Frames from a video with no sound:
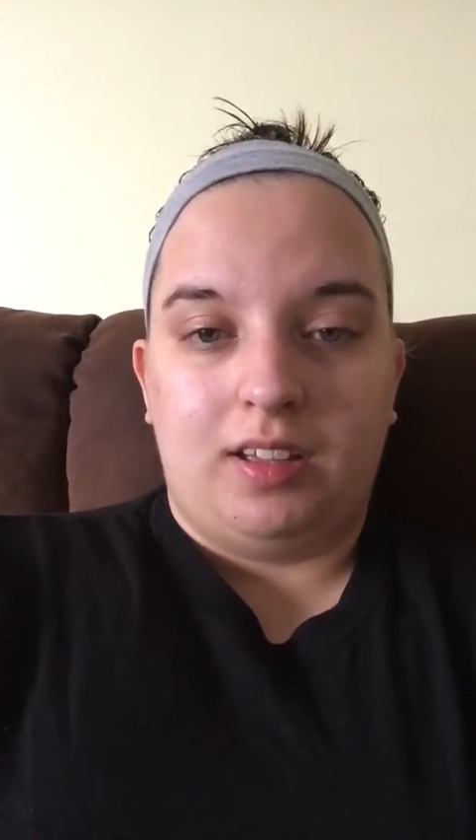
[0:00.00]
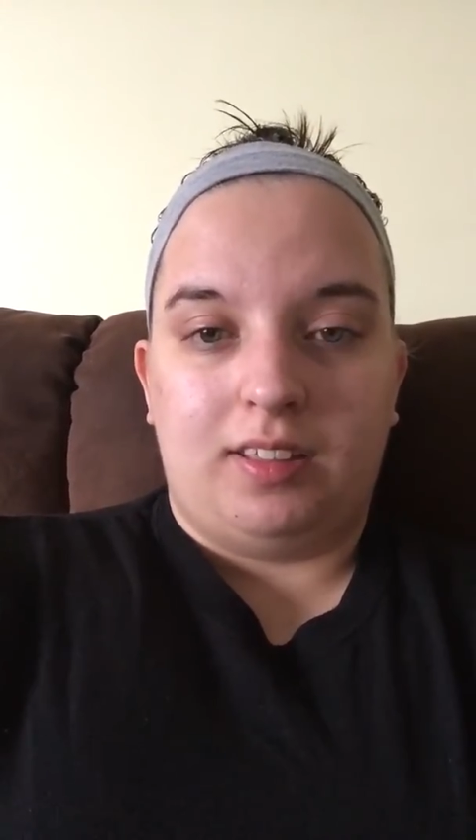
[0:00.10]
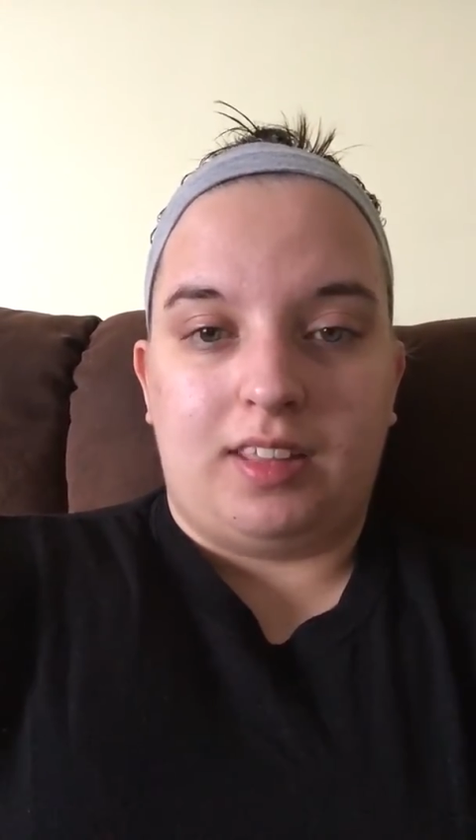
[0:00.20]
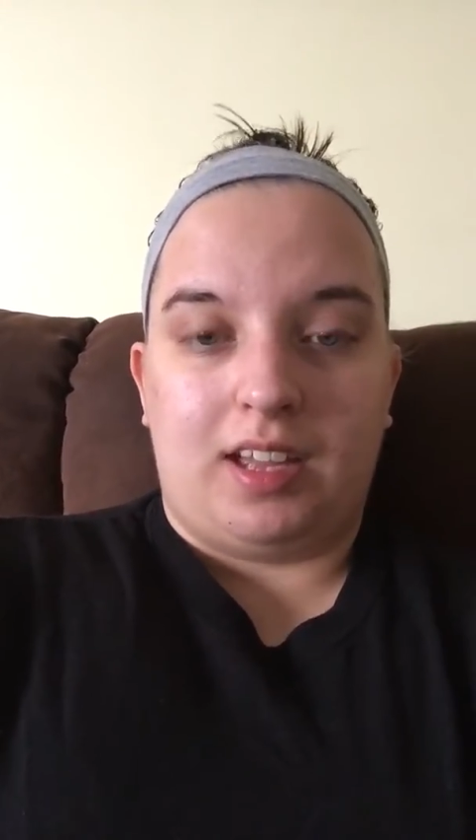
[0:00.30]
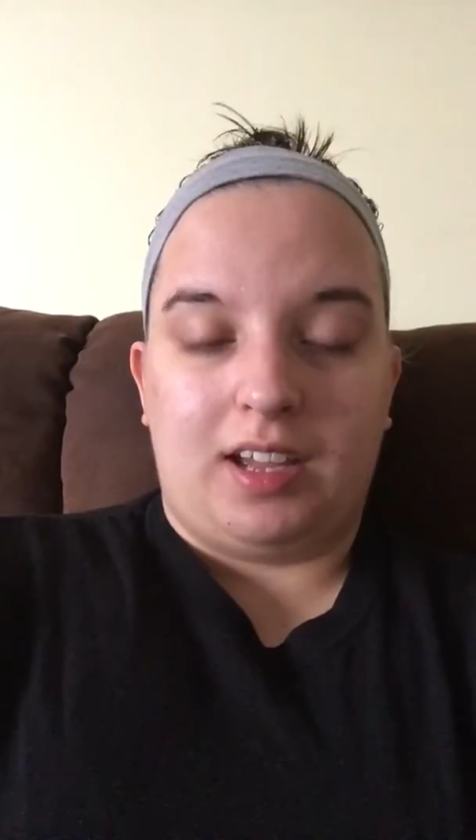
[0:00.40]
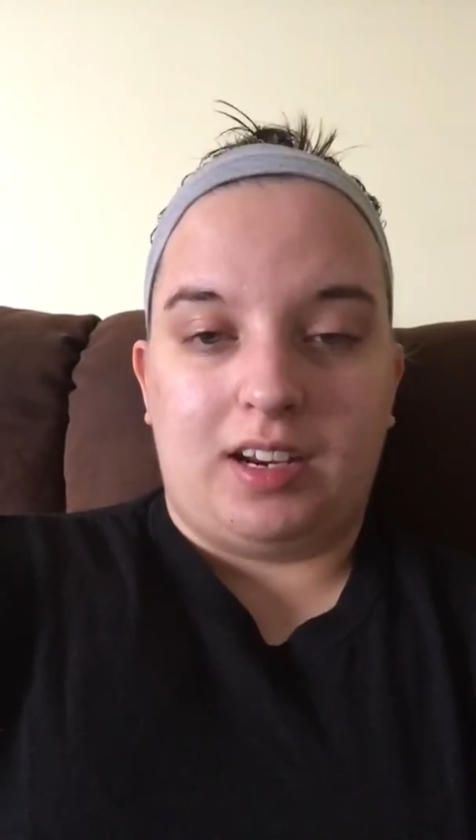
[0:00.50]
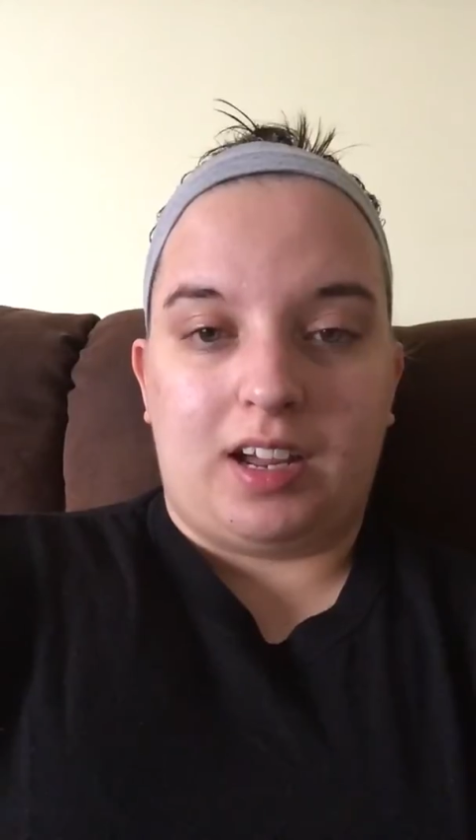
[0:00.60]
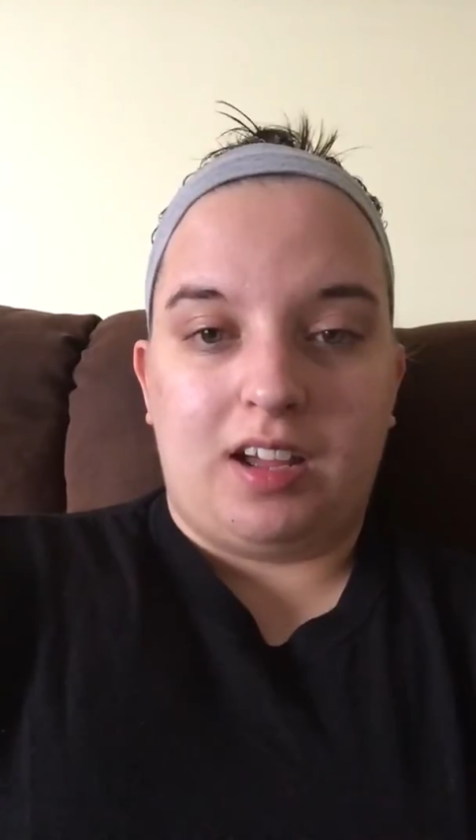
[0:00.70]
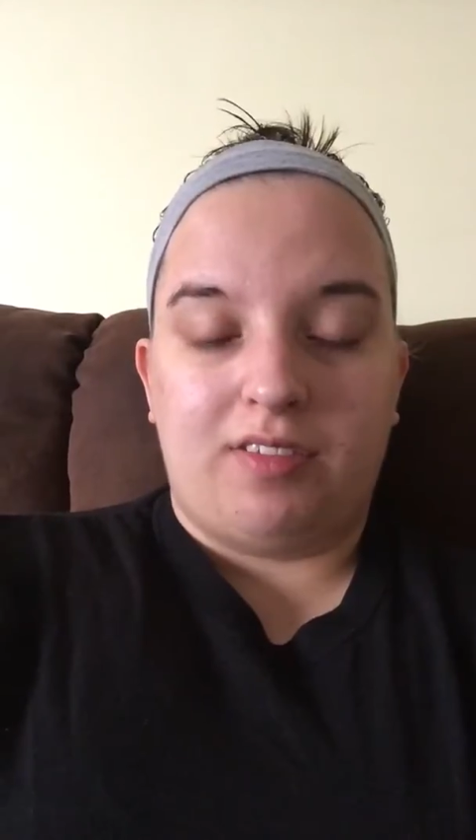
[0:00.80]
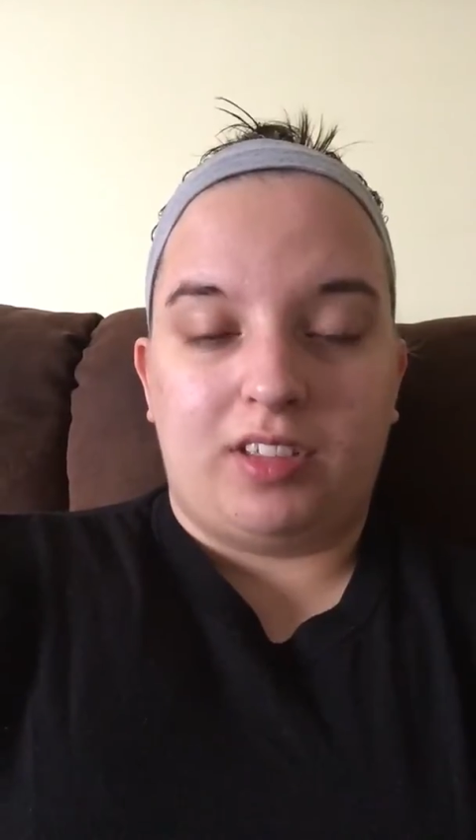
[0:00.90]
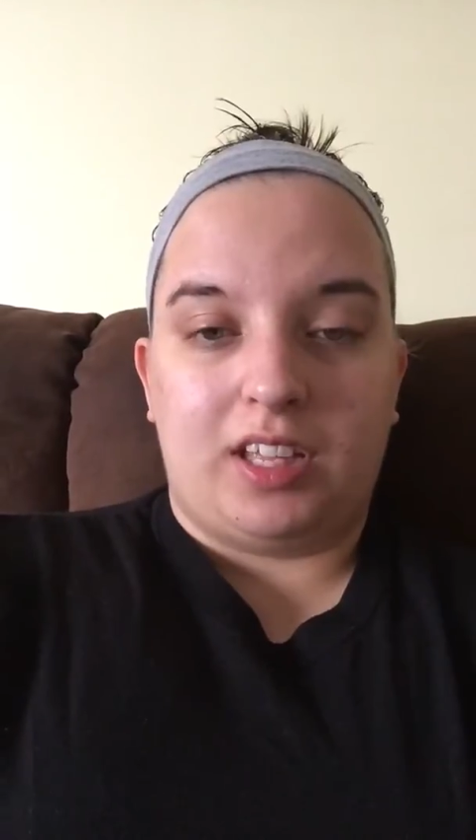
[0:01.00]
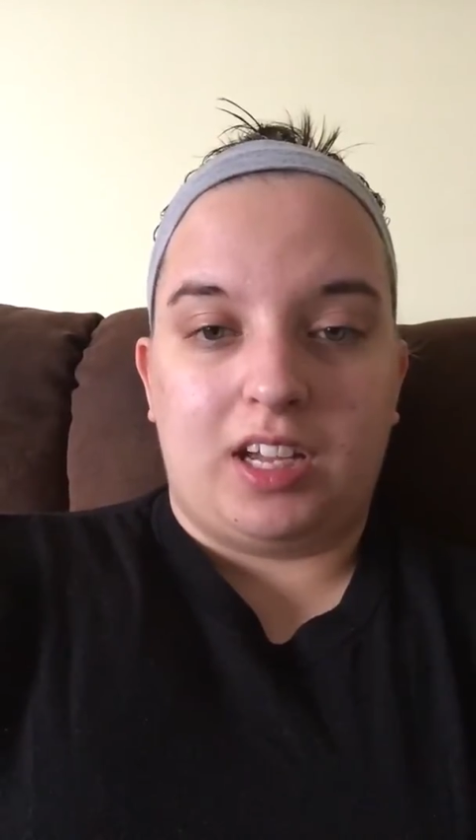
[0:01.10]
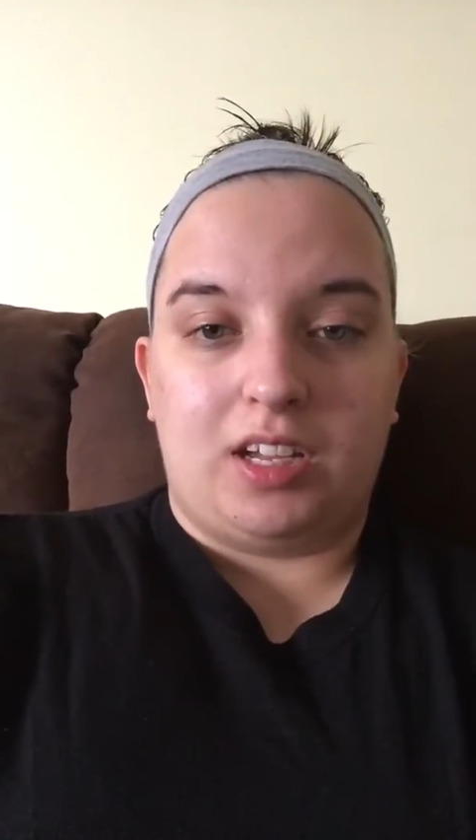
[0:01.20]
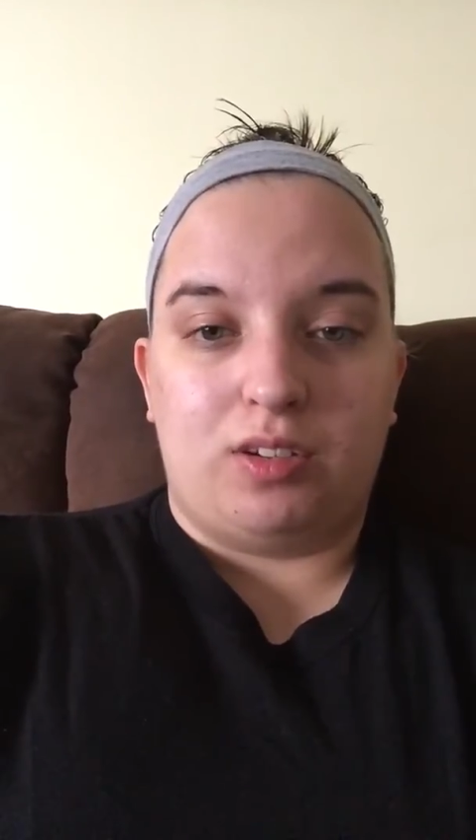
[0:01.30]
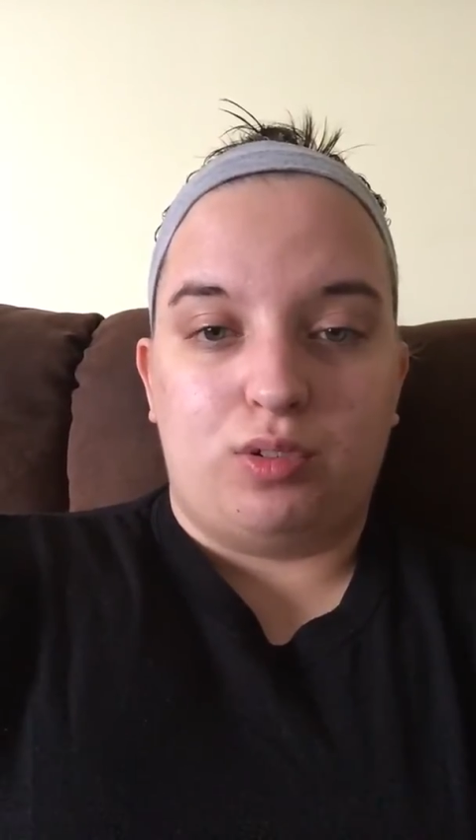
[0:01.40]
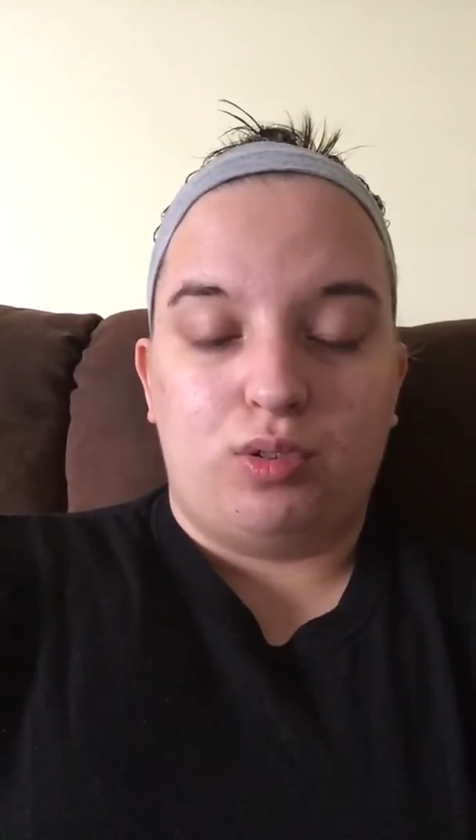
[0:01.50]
that I've only had